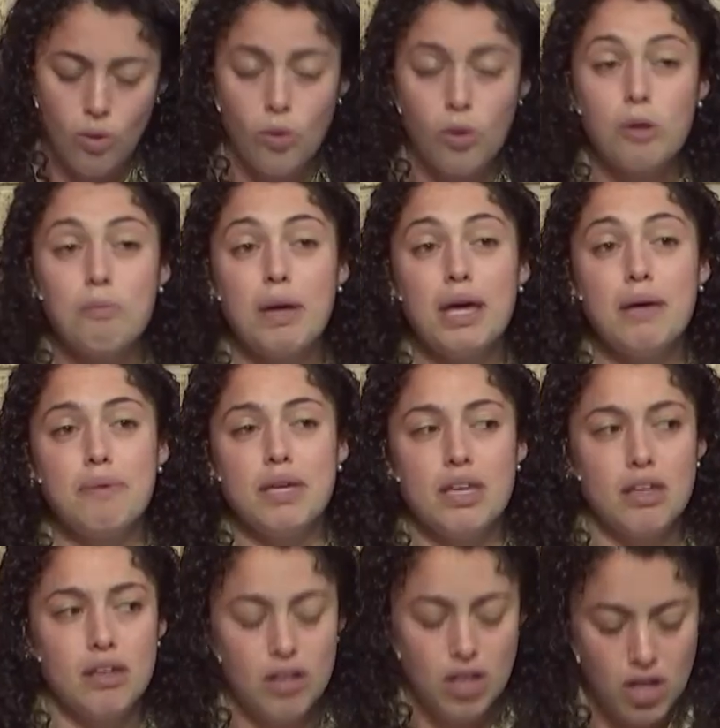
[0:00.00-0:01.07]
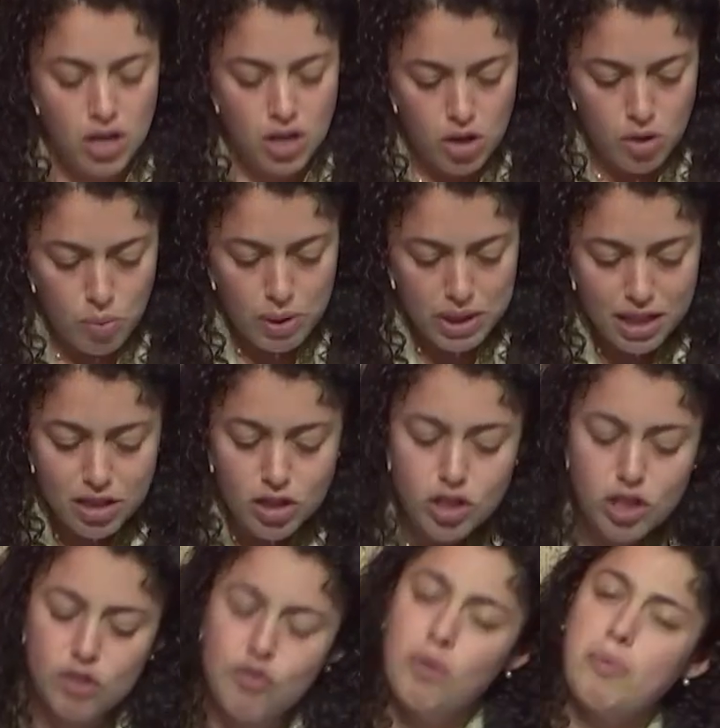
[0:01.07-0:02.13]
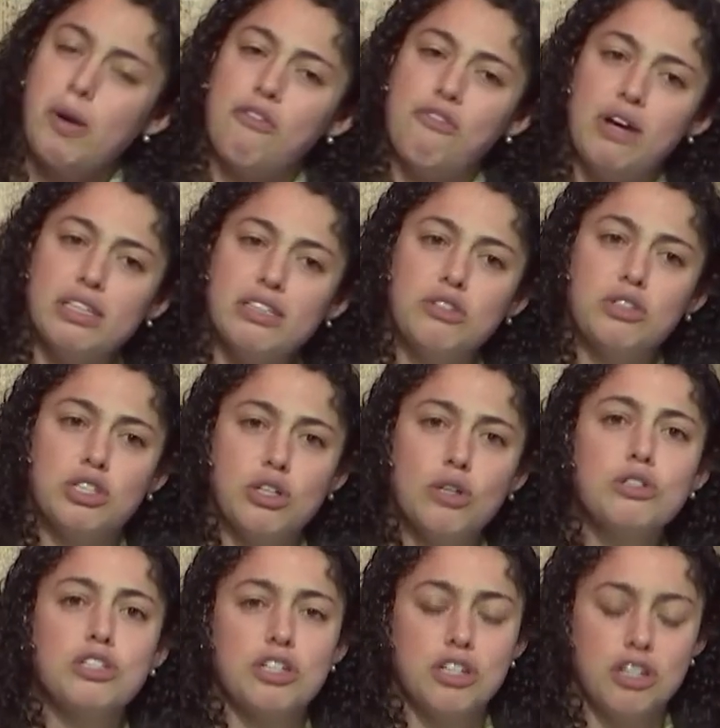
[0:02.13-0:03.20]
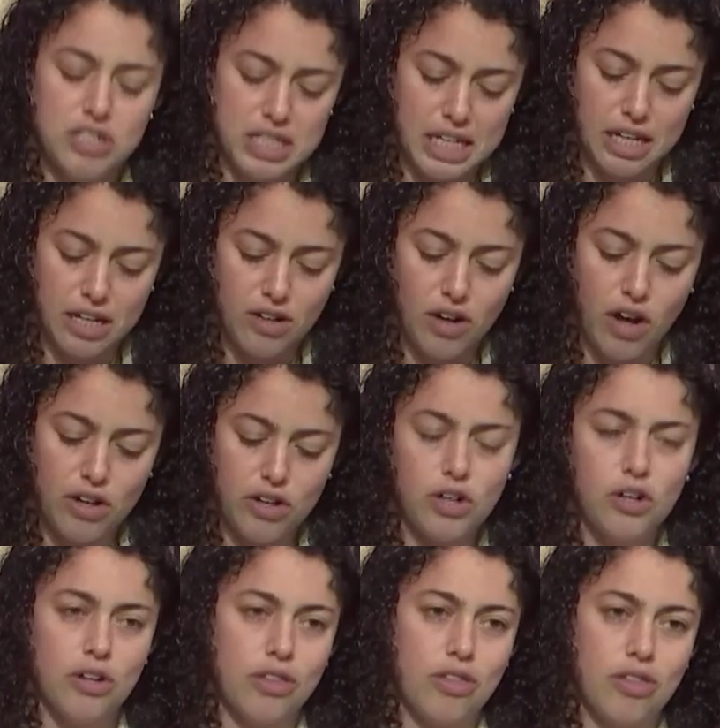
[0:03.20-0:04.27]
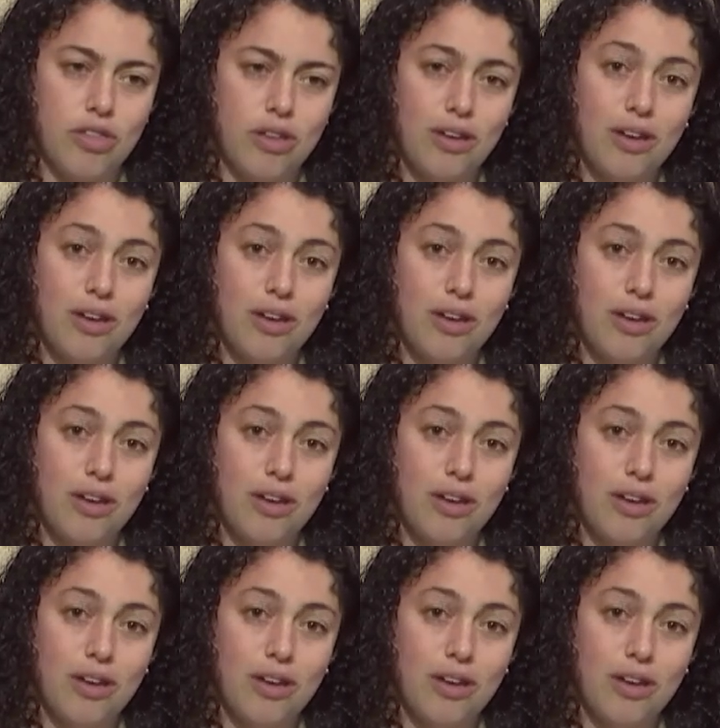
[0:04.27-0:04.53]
Or maybe we can learn from our fellow sojourners here on earth